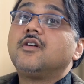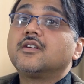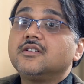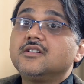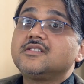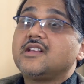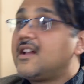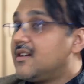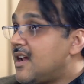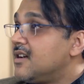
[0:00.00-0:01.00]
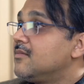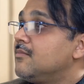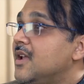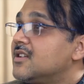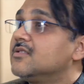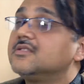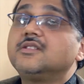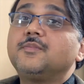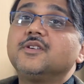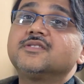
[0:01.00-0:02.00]
the doctors and make sure
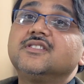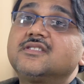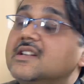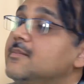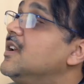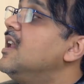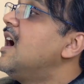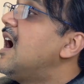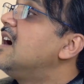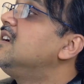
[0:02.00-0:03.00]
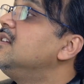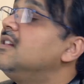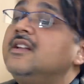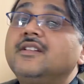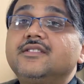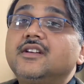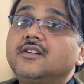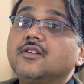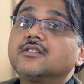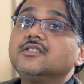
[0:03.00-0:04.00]
that the person is stable until
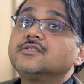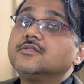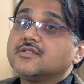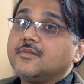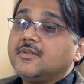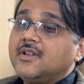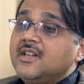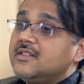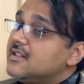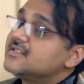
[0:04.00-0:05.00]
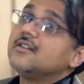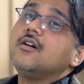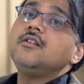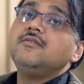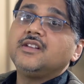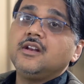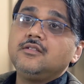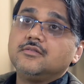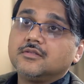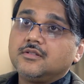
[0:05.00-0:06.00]
the doctor shows up? There's a lot we
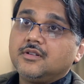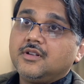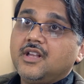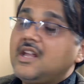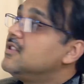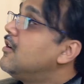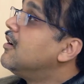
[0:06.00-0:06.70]
can do in